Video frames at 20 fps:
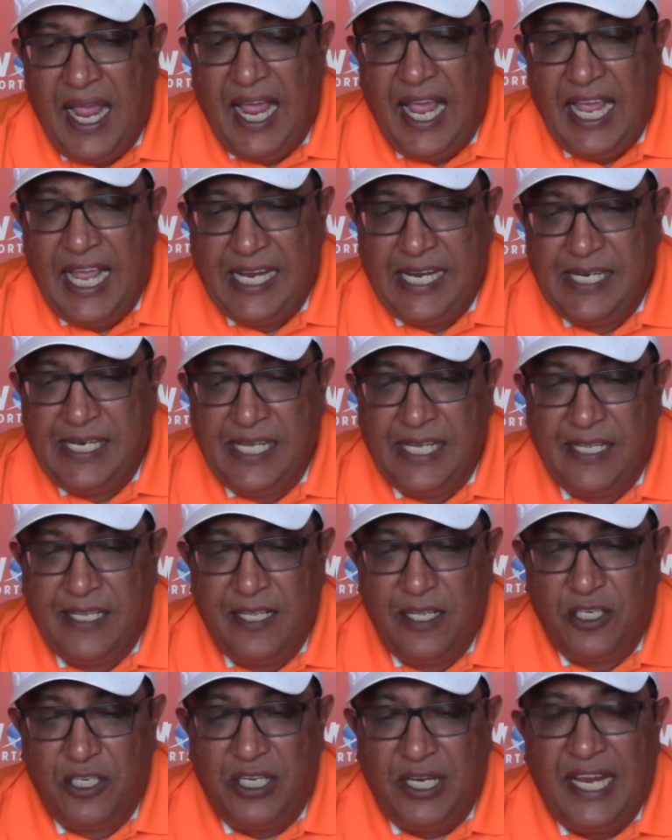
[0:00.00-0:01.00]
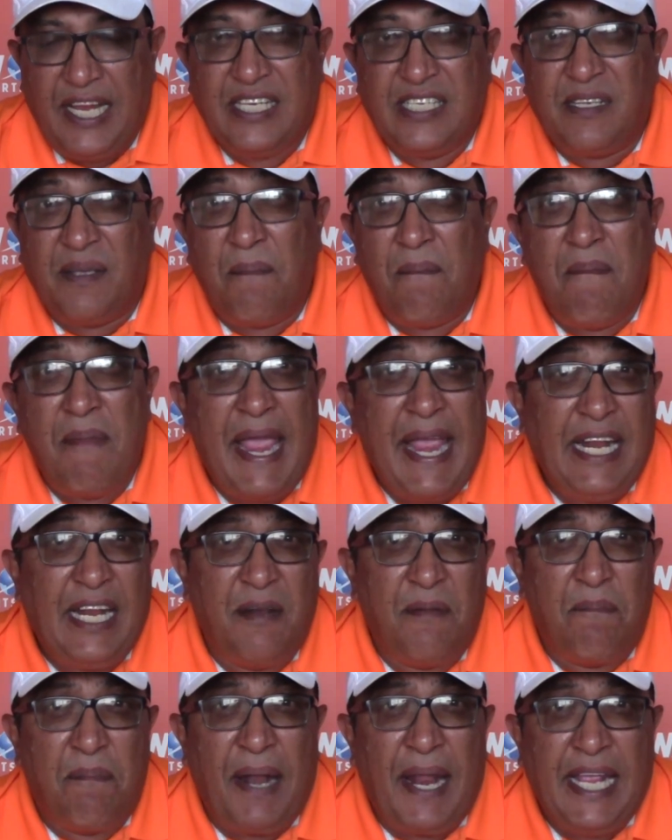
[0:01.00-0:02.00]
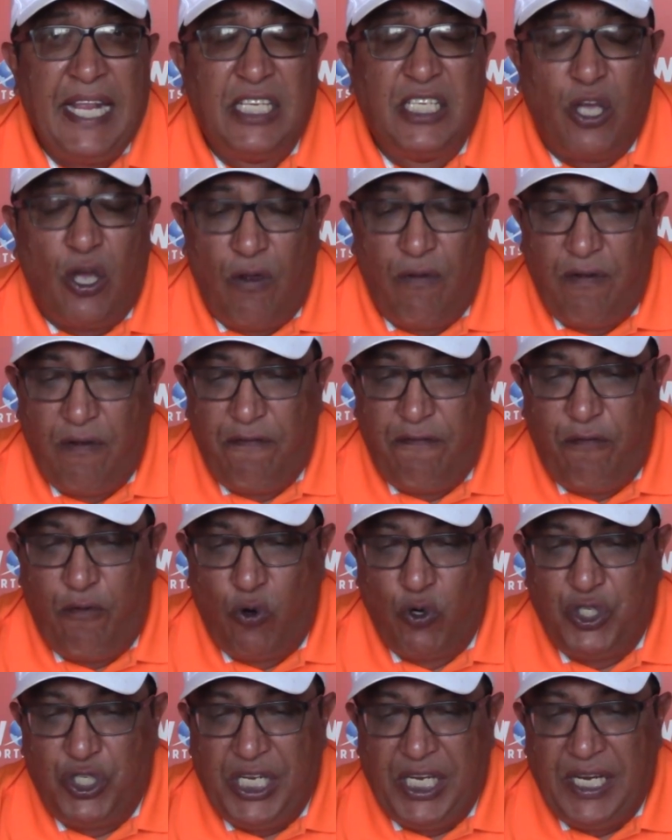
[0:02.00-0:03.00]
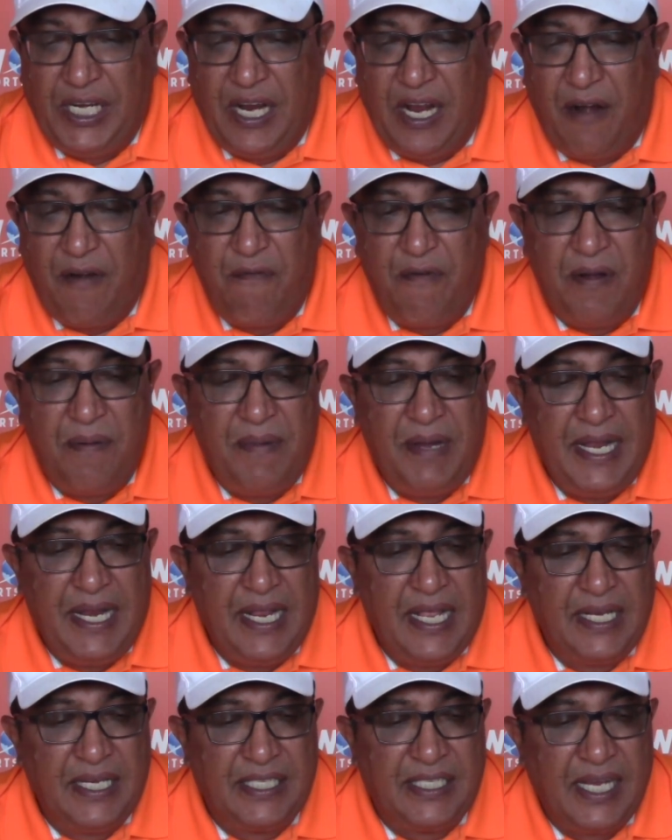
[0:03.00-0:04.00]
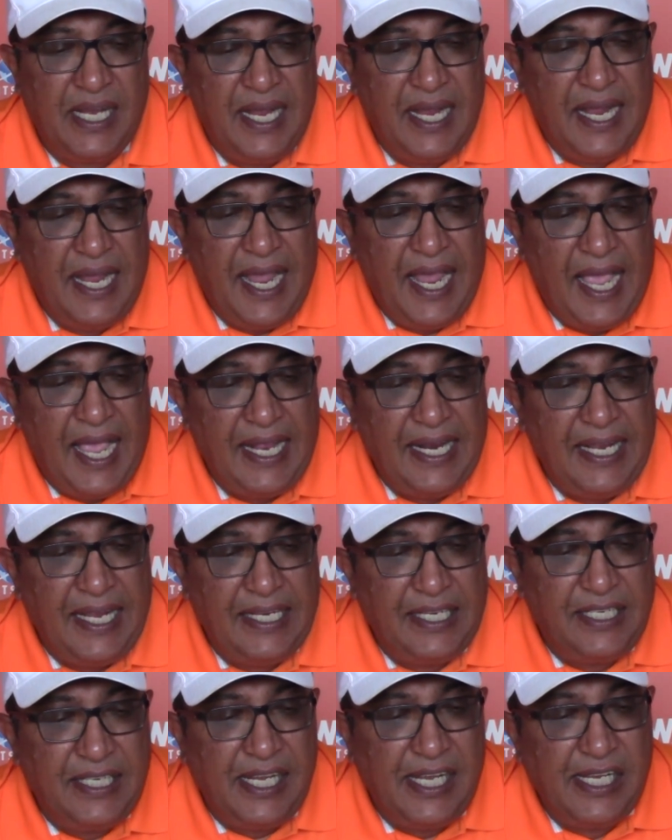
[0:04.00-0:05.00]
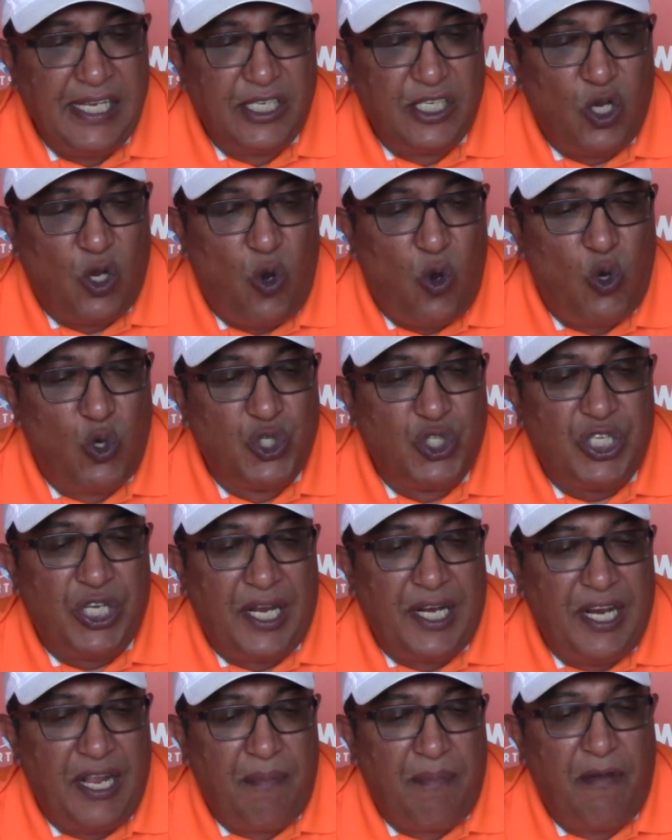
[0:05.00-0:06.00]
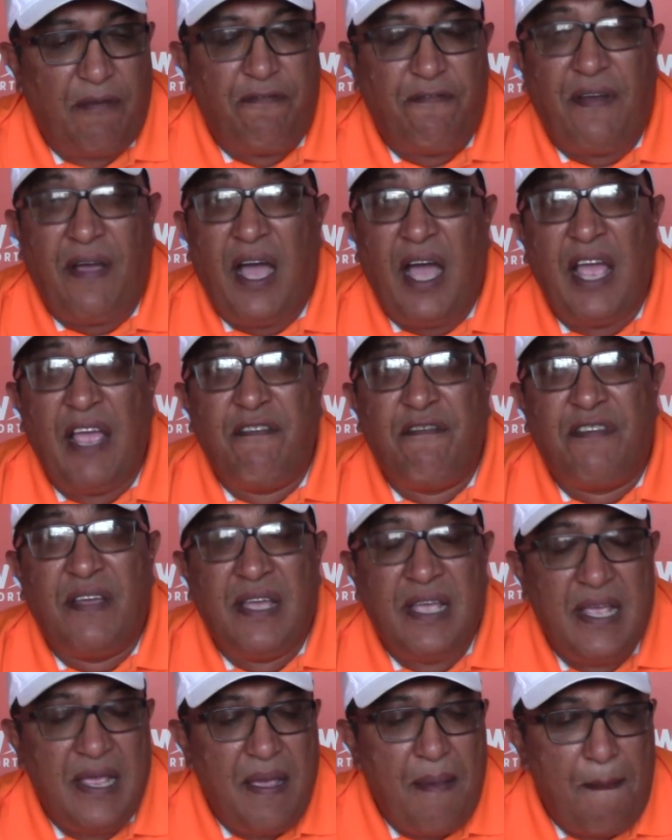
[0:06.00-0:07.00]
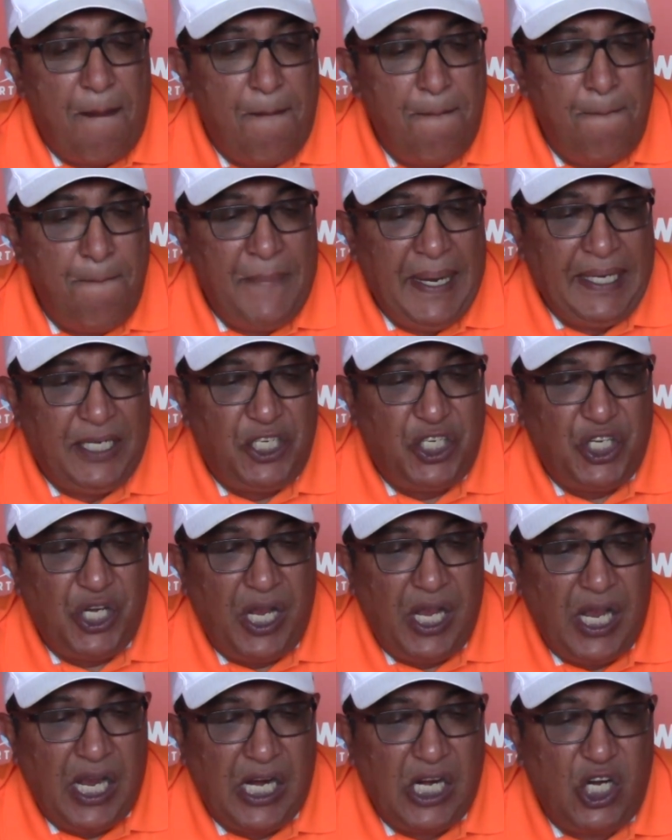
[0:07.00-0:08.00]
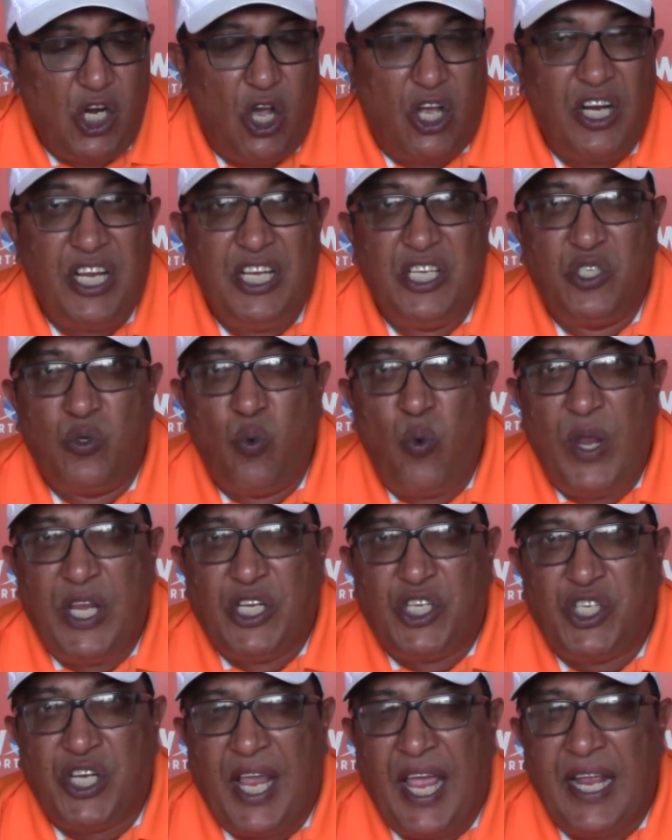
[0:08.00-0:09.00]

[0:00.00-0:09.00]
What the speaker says: and this is a maiden plate over 1400 meters, and it is horse number 5, Mitch Got His Wish.